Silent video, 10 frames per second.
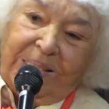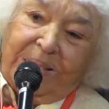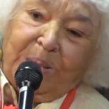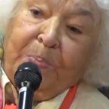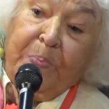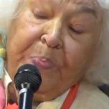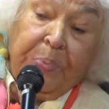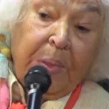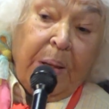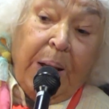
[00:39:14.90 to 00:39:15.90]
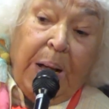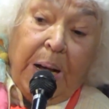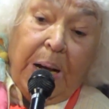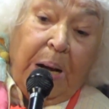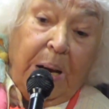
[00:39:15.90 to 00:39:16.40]
Wheat for
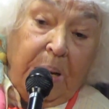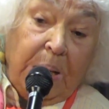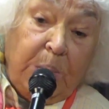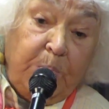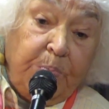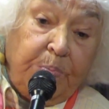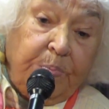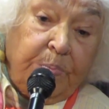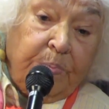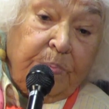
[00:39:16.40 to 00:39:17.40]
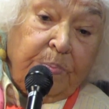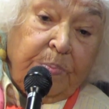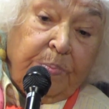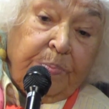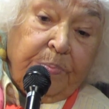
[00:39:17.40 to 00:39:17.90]
the important Egyptian bread.